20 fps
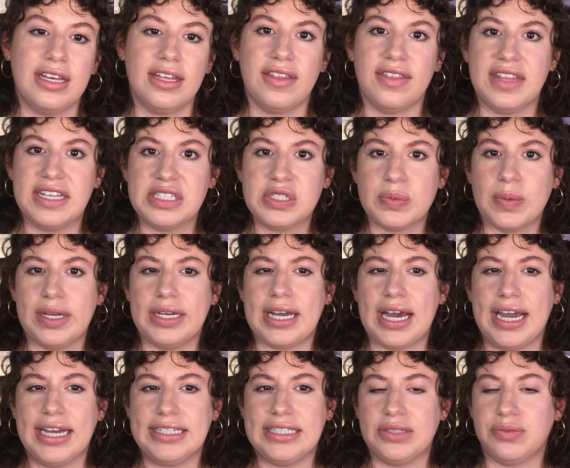This one,
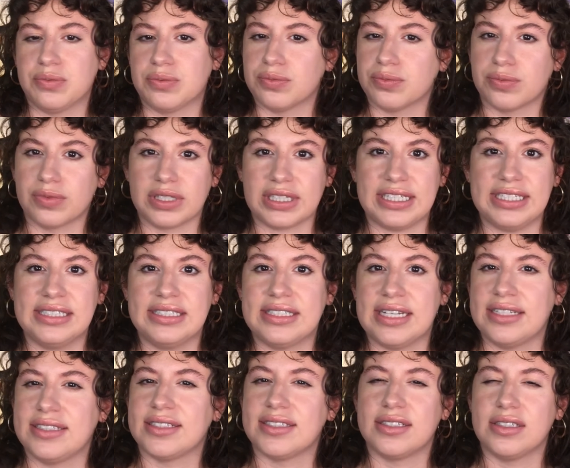I didn't really
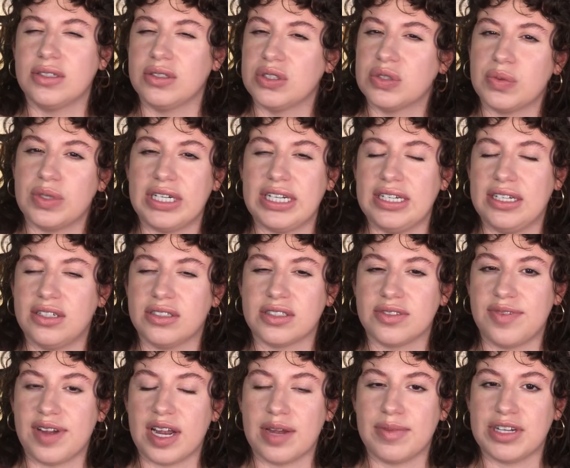sense those woody notes
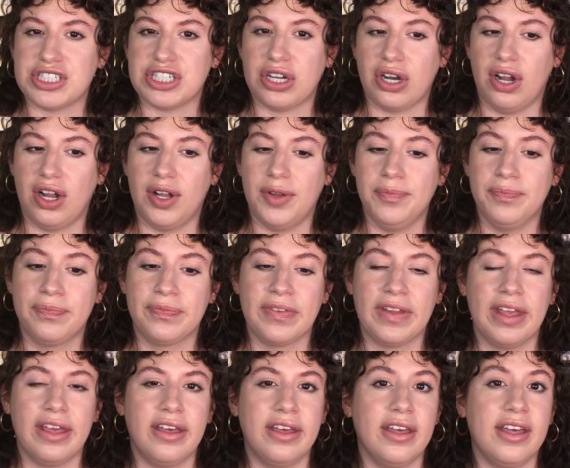very much at all.
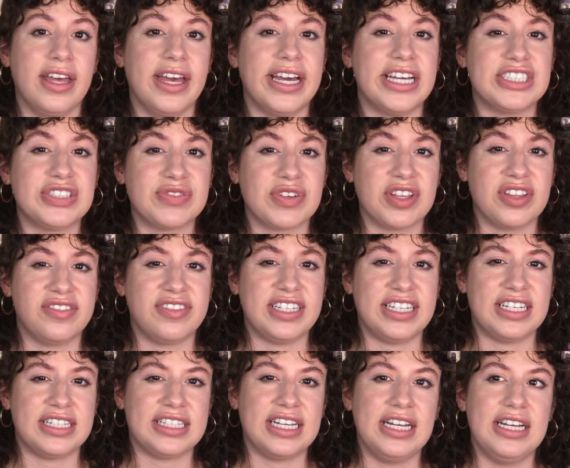As for the
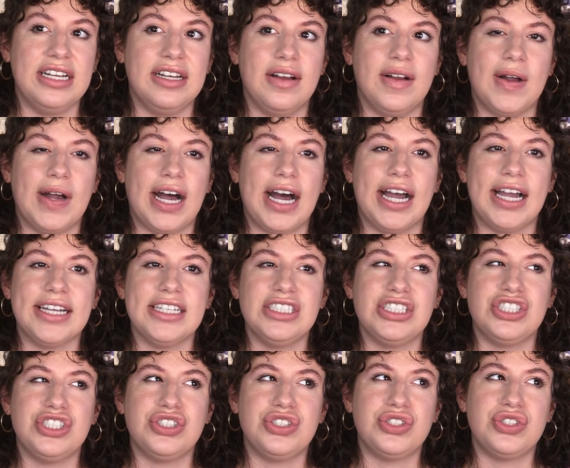vanilla, I
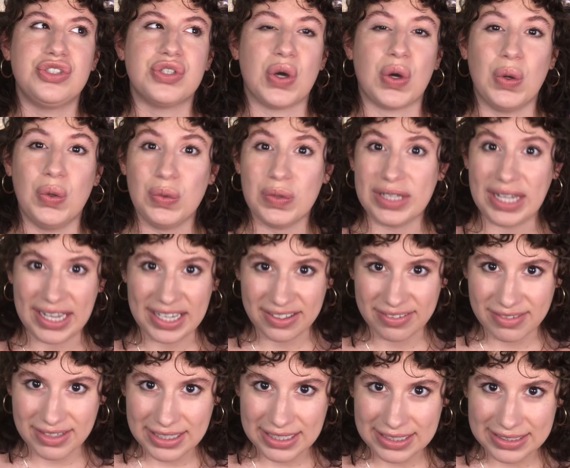don't like
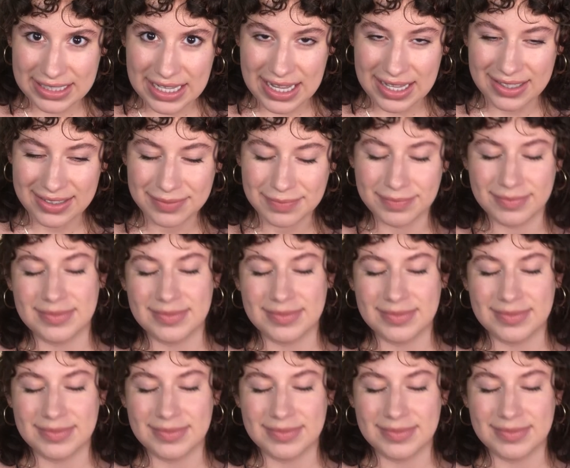vanilla.